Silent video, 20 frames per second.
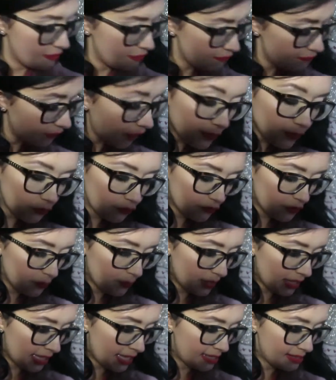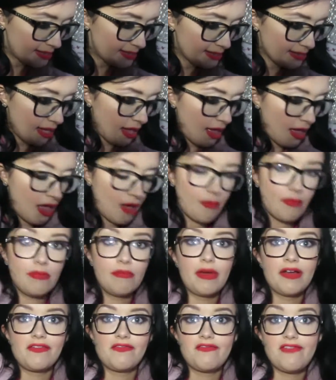Final few bits,
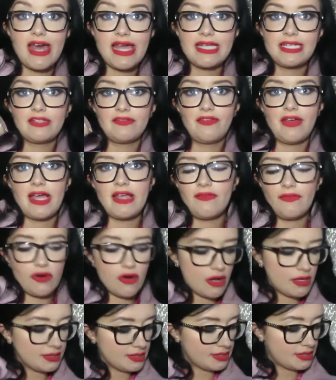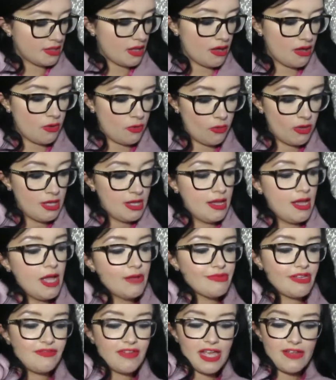my face favourites. So
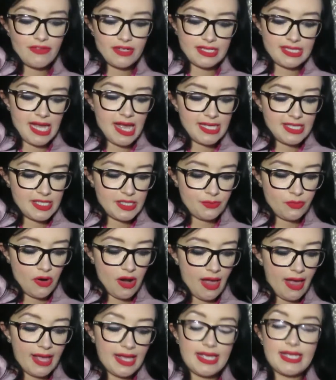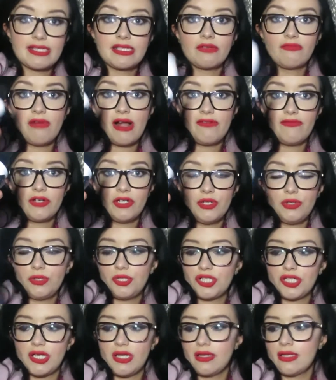my favourite satin spray is the
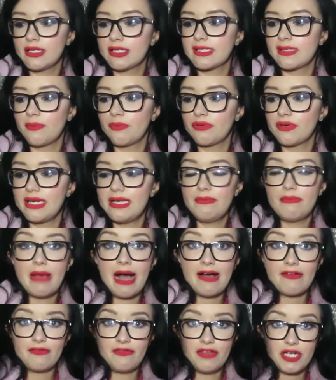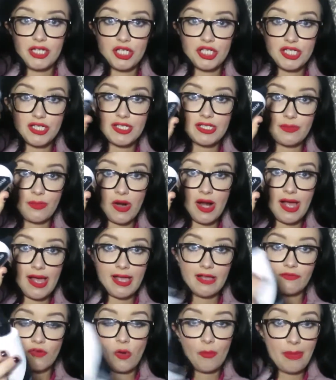Revolution Supreme Matte Finishing
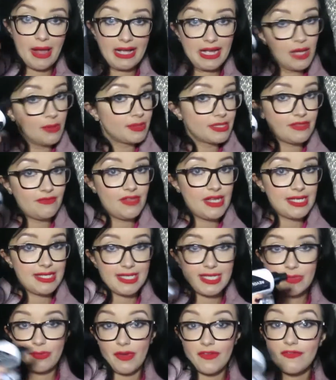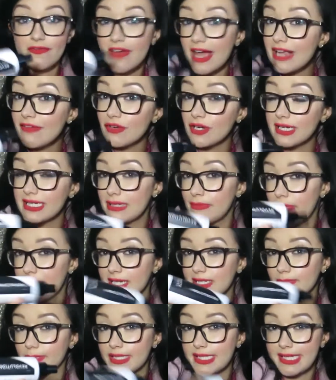Spray. I've got backups of this. It's my favourite because it
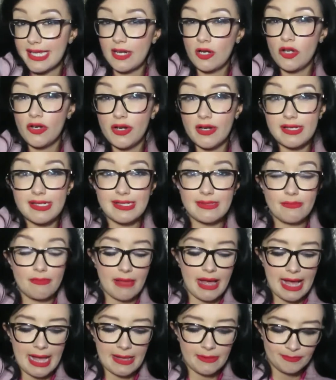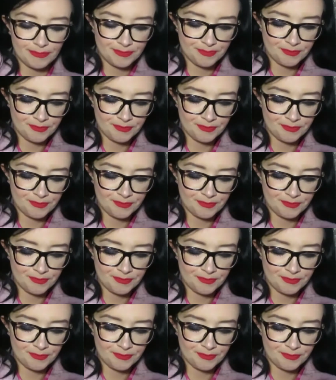makes my skin look nice and matte.